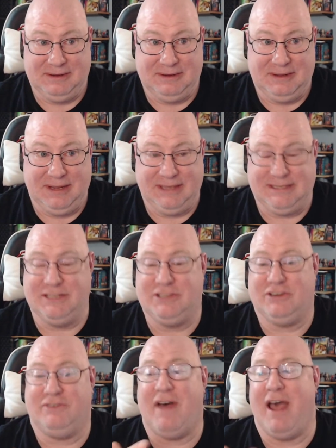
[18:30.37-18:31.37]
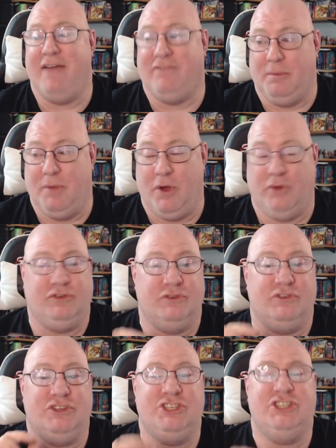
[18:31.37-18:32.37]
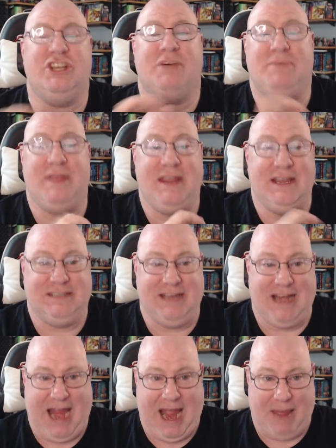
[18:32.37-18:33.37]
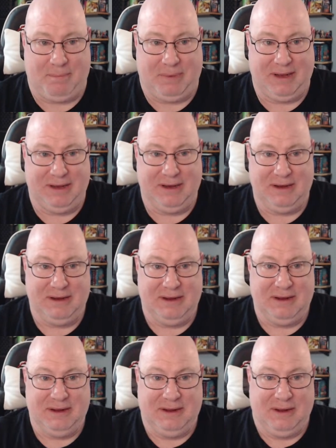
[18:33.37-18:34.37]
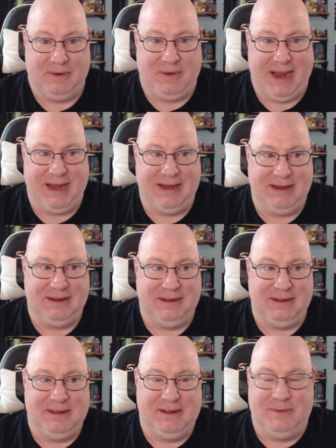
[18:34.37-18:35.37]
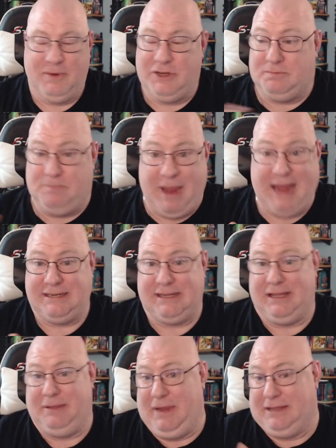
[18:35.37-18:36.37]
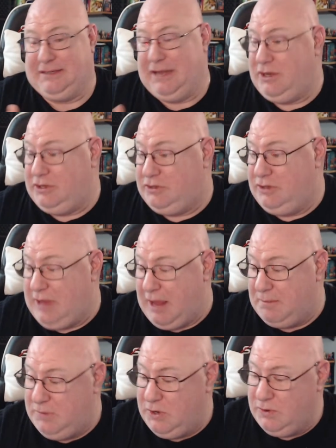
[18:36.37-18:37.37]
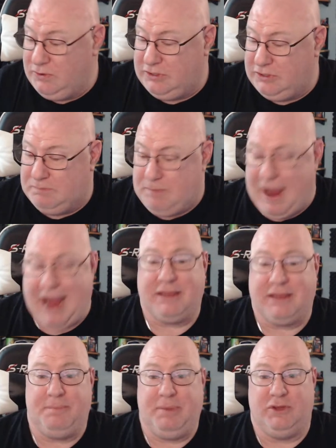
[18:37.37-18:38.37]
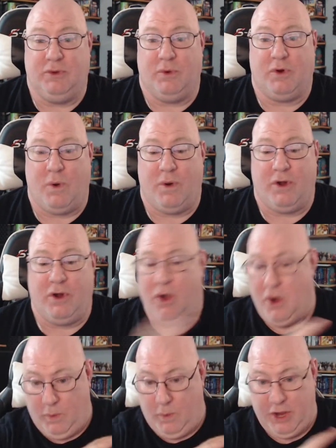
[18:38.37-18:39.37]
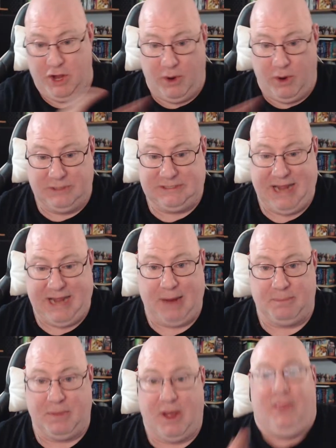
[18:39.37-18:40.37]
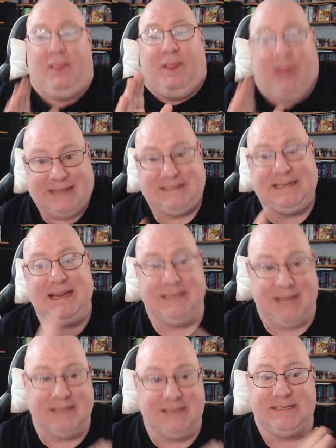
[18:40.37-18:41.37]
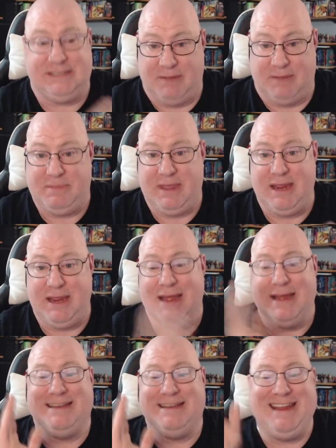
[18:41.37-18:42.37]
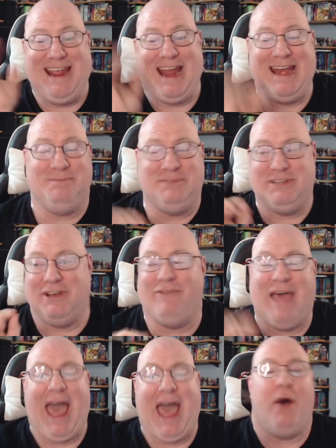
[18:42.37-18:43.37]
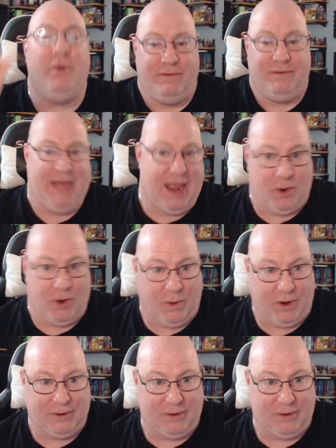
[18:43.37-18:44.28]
He's in survival mode, so something is going to happen. Okay? Which basically means that Muse is backed up into a corner with no escape, unless he does something to get himself out of that corner.